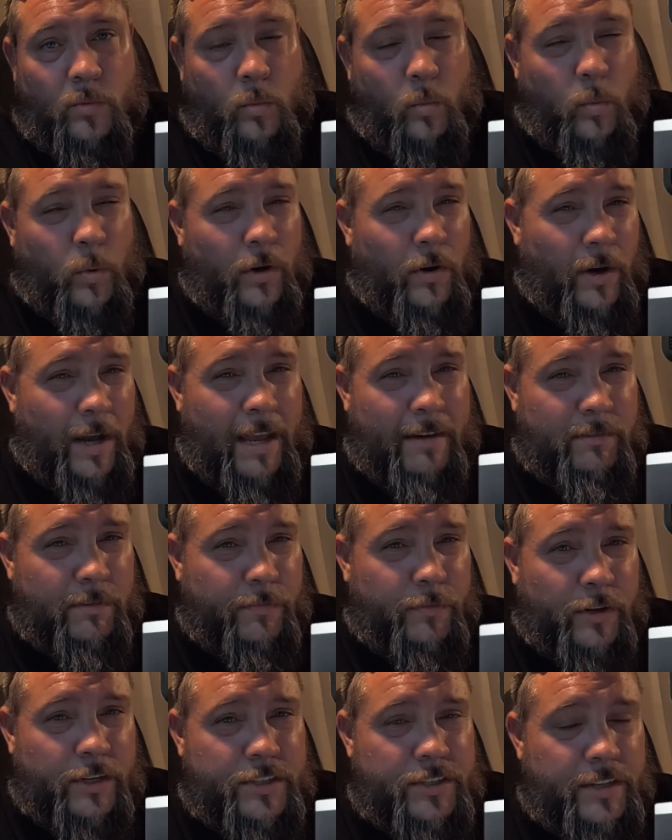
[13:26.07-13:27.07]
will have a
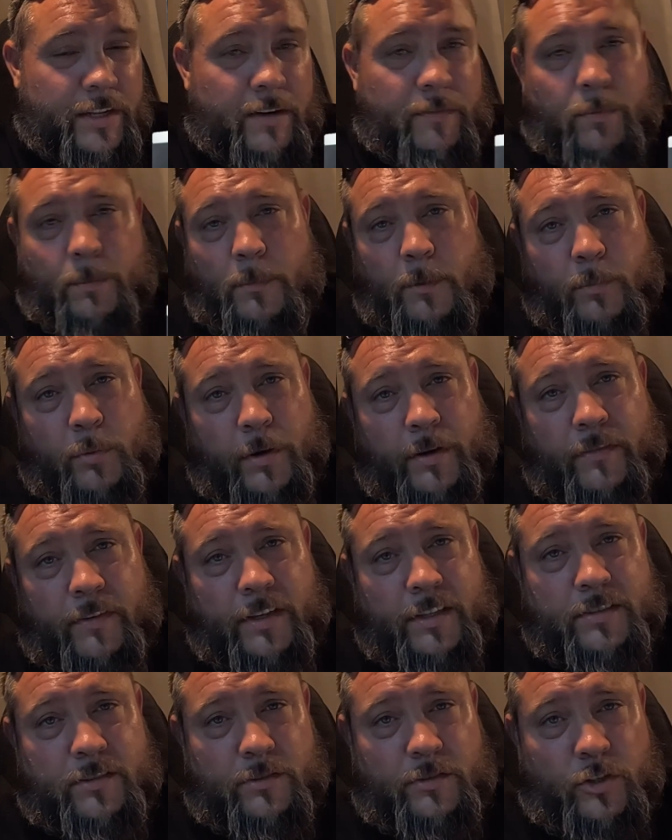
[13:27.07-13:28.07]
fridge in there from the
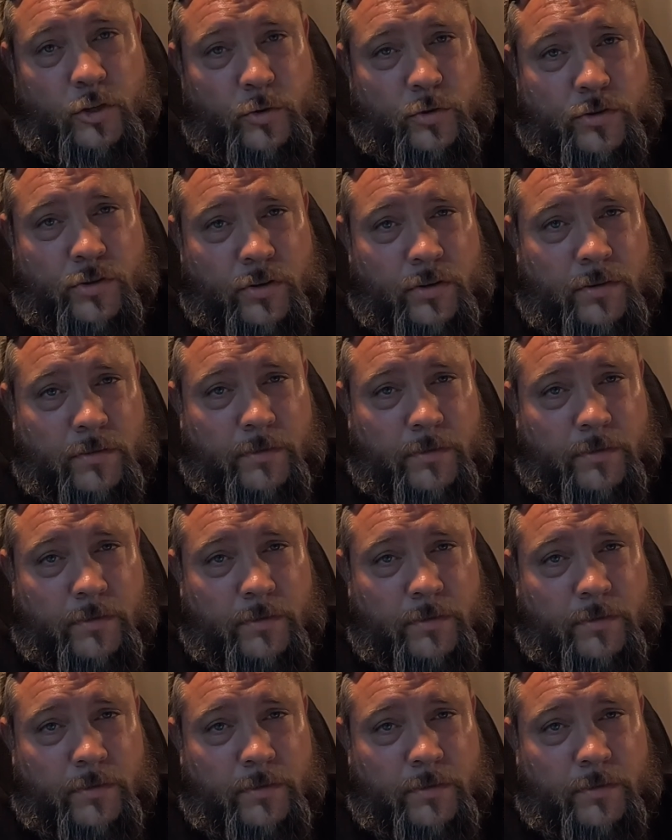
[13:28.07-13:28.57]
previous user,